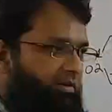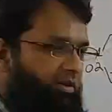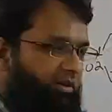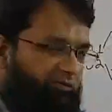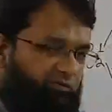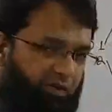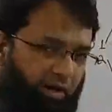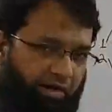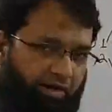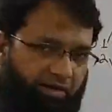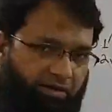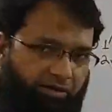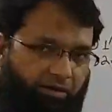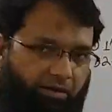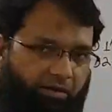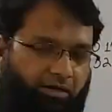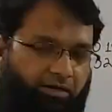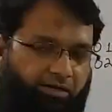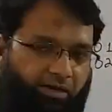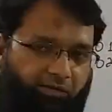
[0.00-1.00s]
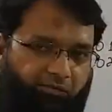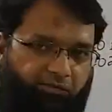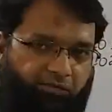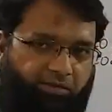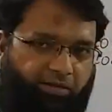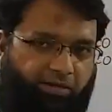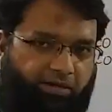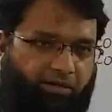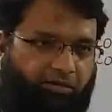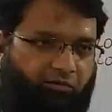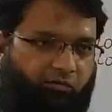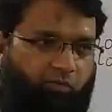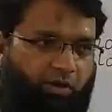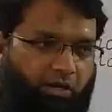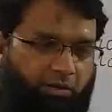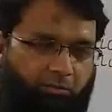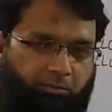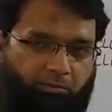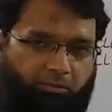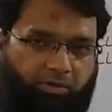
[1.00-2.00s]
defined, definite,
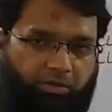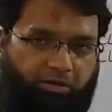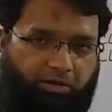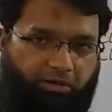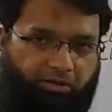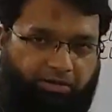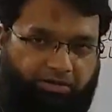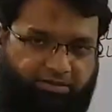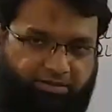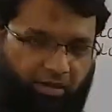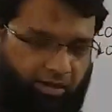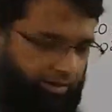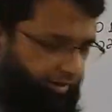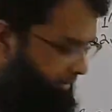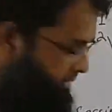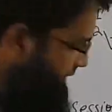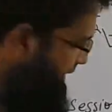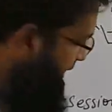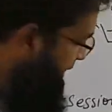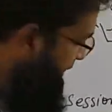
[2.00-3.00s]
well designed.